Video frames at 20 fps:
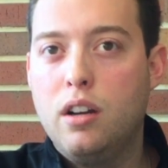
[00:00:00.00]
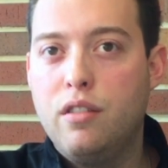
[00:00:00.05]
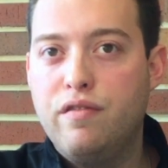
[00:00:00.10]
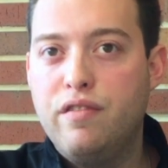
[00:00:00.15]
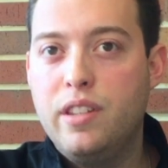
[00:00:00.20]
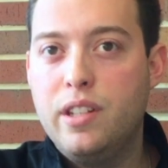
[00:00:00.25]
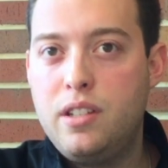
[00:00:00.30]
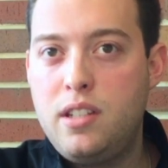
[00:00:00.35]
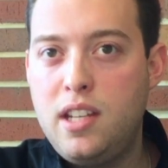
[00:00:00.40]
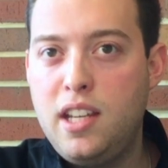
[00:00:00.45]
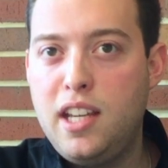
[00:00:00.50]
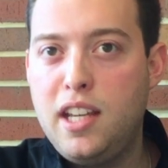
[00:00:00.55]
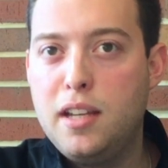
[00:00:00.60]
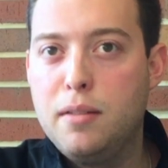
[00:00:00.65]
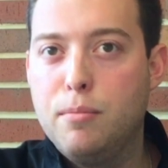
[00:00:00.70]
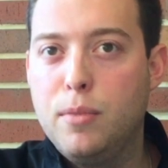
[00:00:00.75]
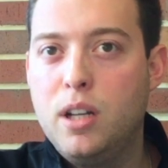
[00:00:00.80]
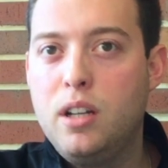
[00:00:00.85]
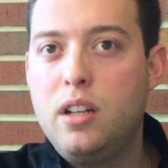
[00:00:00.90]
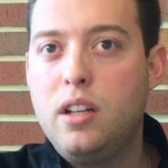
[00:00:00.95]
of the
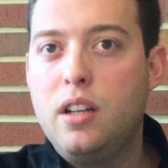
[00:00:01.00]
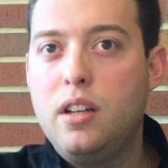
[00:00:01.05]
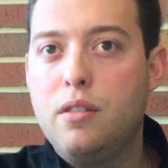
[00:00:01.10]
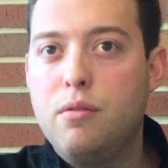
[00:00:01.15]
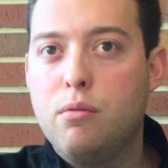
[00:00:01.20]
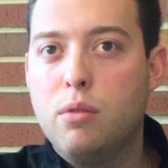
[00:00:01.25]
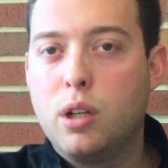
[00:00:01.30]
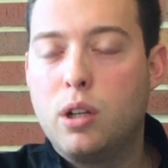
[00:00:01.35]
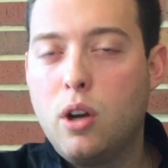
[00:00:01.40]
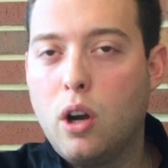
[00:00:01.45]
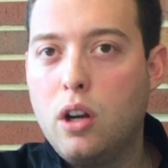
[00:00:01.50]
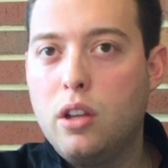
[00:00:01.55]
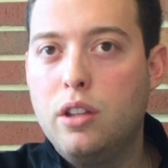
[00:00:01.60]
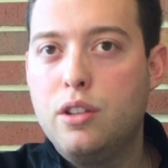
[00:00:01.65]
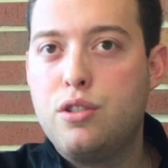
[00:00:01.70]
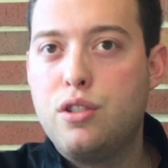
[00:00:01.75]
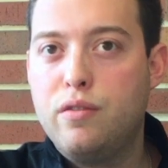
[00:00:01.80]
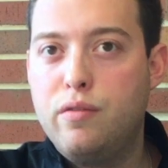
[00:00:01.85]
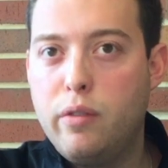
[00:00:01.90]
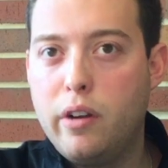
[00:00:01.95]
team,
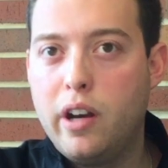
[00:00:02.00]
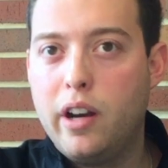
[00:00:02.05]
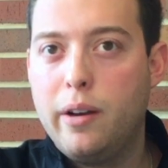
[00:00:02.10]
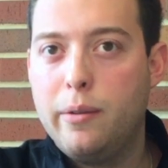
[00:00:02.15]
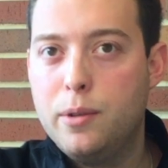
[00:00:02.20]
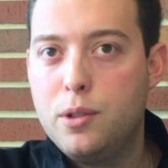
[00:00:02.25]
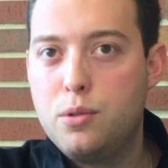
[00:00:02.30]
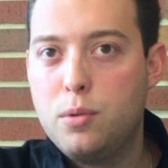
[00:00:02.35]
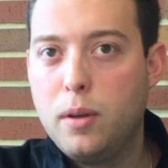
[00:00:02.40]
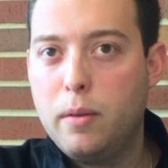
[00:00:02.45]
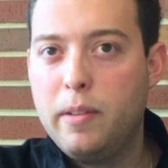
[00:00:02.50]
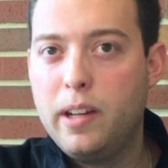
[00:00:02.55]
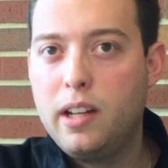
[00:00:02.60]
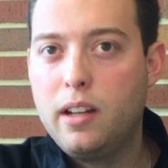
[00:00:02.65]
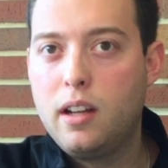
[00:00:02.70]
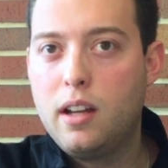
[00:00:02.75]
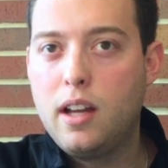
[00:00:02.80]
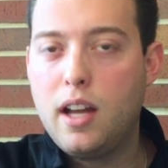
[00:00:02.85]
regardless of where I was swimming.